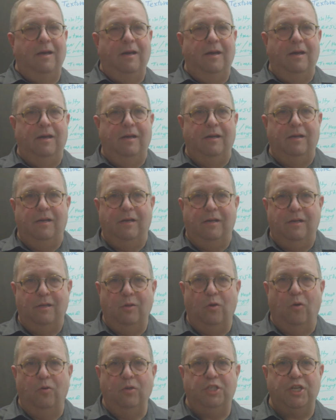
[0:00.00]

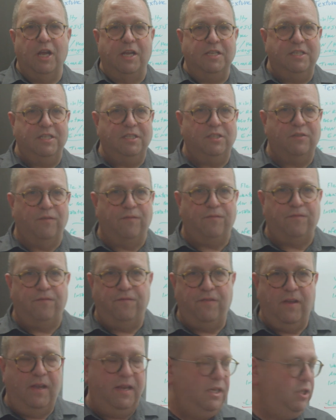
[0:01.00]
no chances of
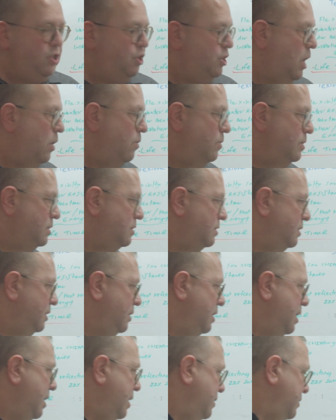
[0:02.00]

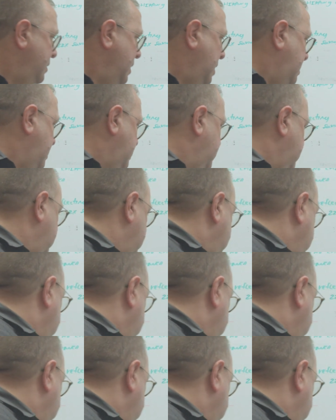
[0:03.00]
showers in the area.